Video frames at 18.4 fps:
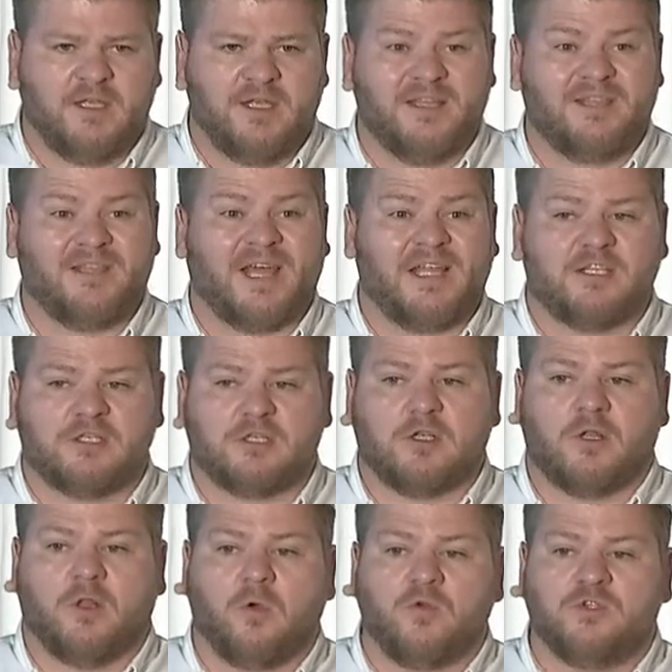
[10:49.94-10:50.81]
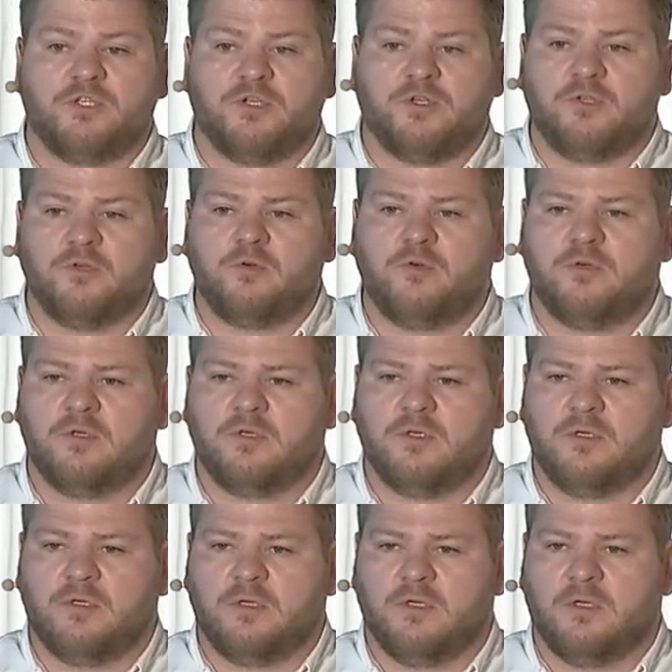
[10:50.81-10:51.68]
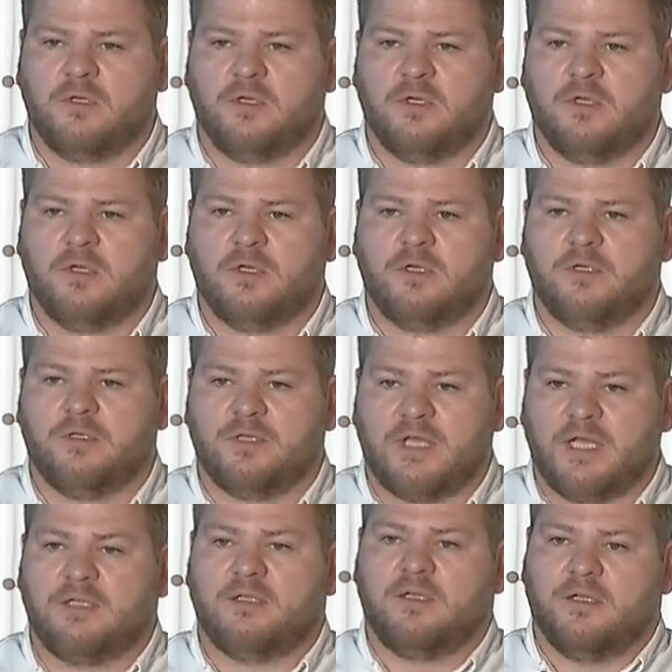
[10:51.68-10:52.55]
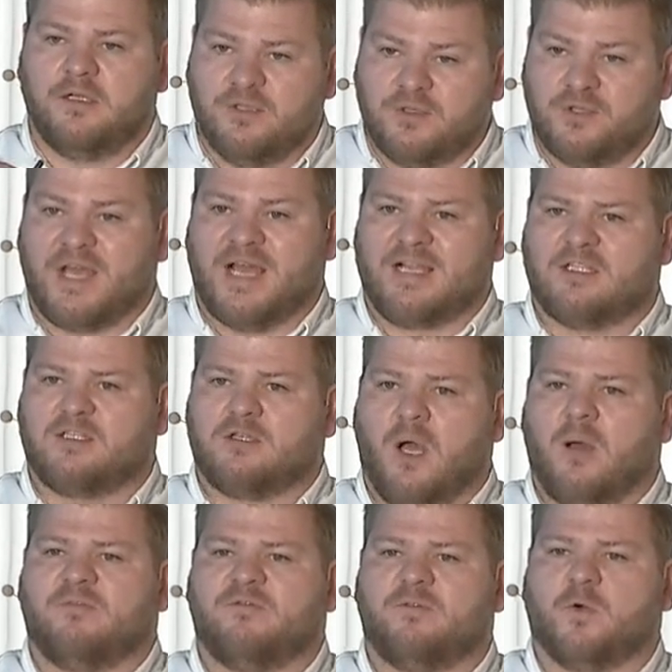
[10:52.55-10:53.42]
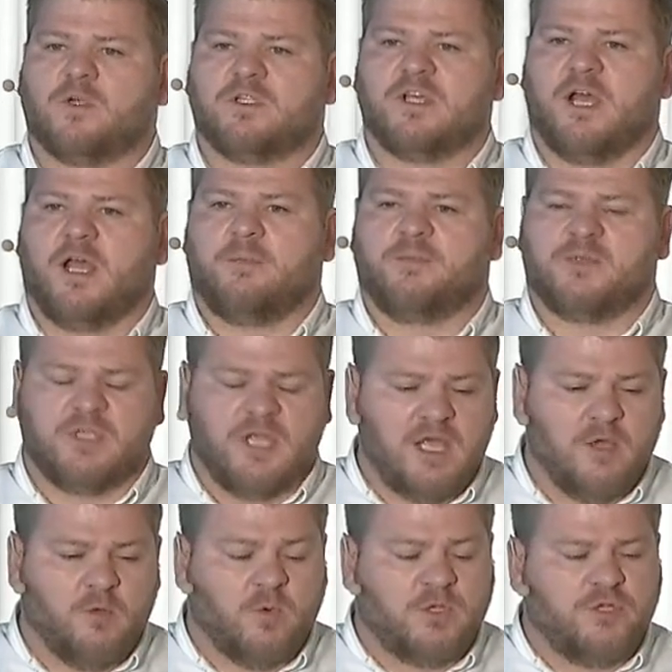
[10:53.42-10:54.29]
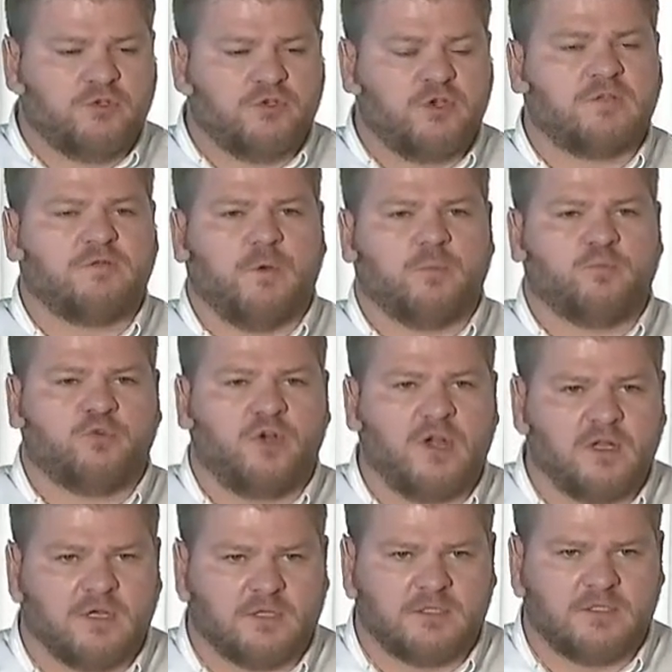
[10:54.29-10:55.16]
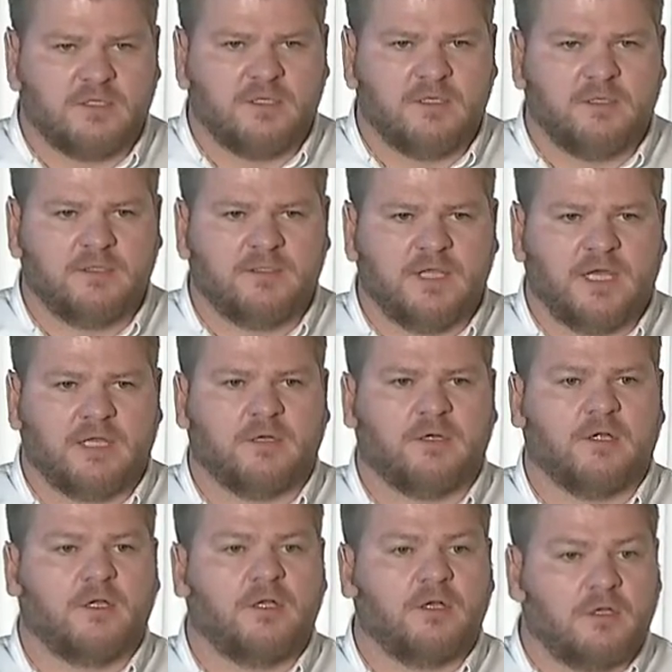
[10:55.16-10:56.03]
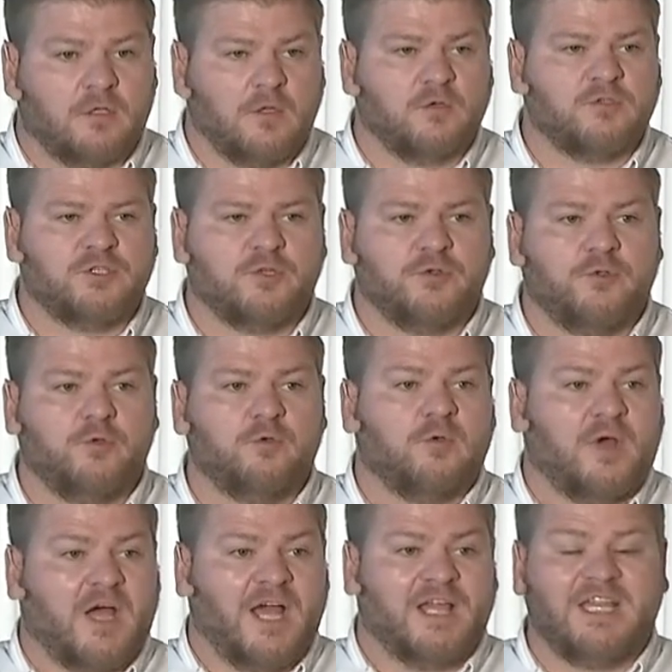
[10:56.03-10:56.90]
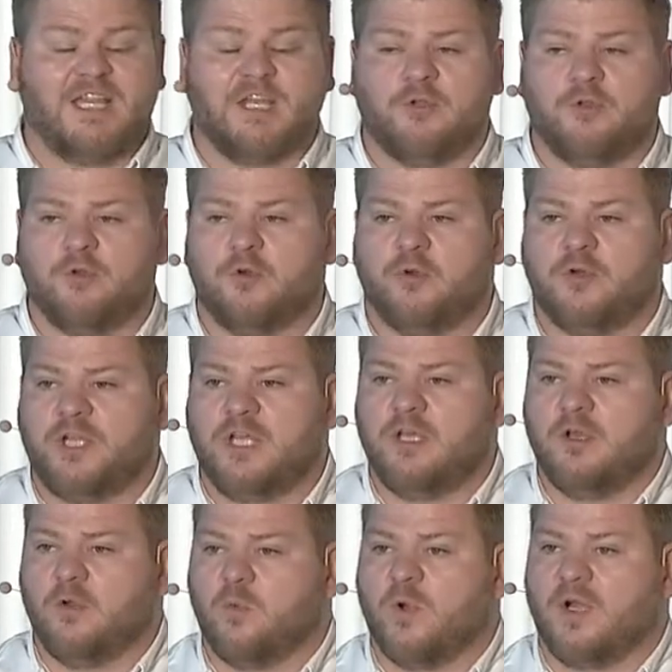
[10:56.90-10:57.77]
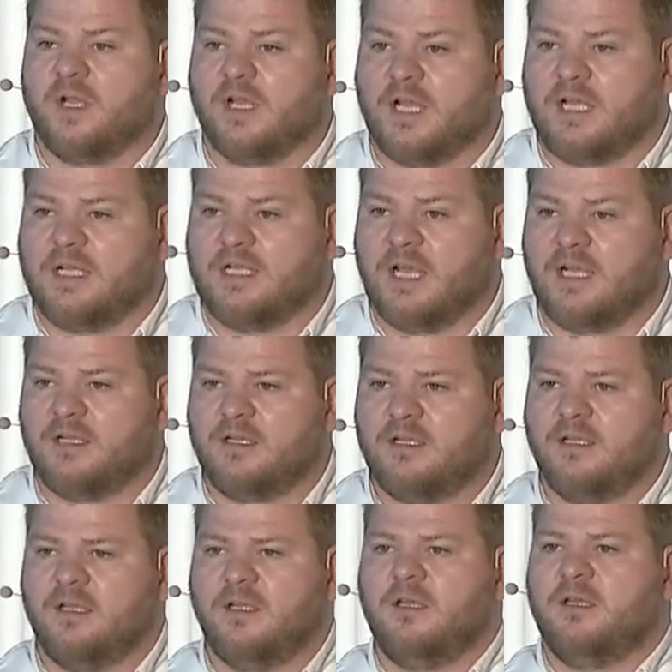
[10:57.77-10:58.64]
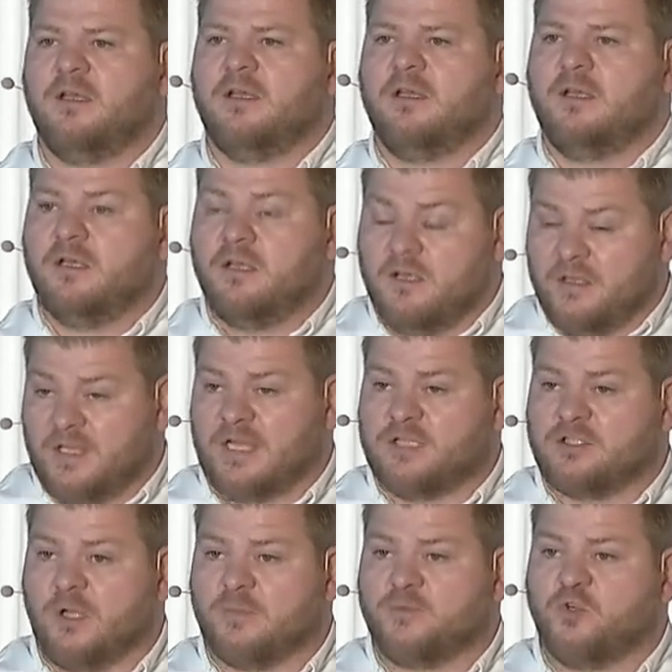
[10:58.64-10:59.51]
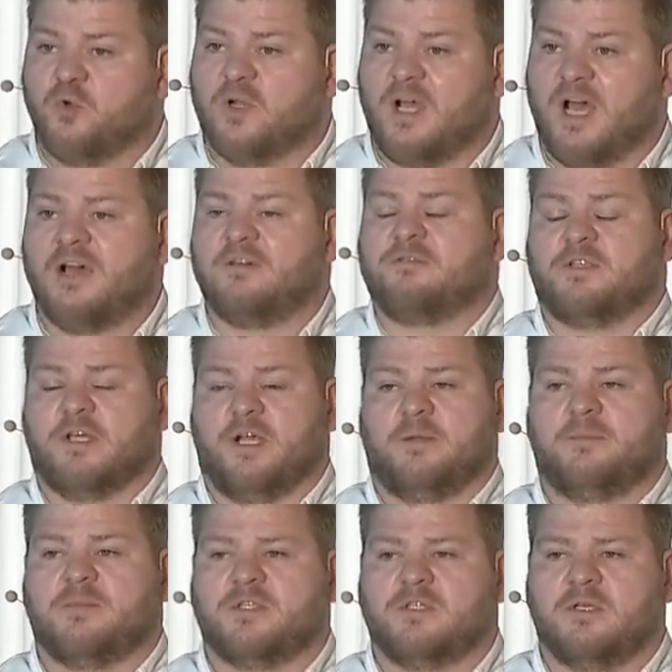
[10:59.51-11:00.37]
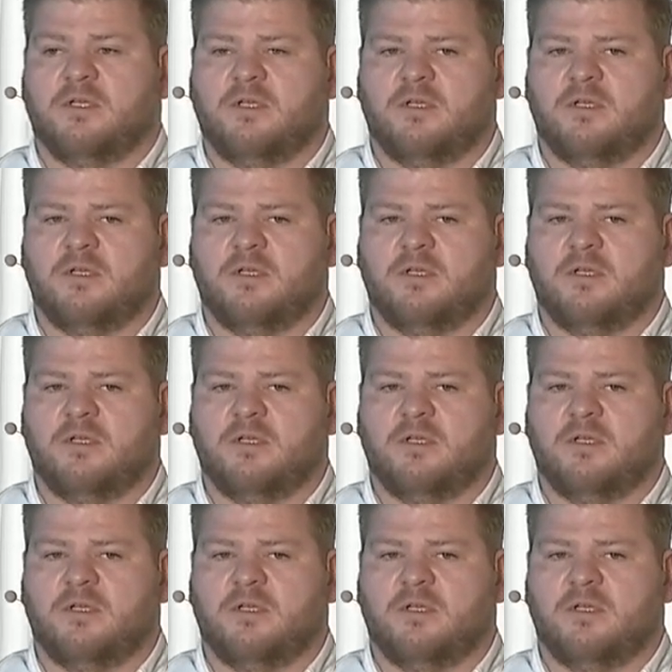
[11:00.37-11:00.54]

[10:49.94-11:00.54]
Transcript: that is close to you, then that's up 4 times. When you search for products that are close to you, I need a new hoodie, where can I get it? That's up 2.5 times.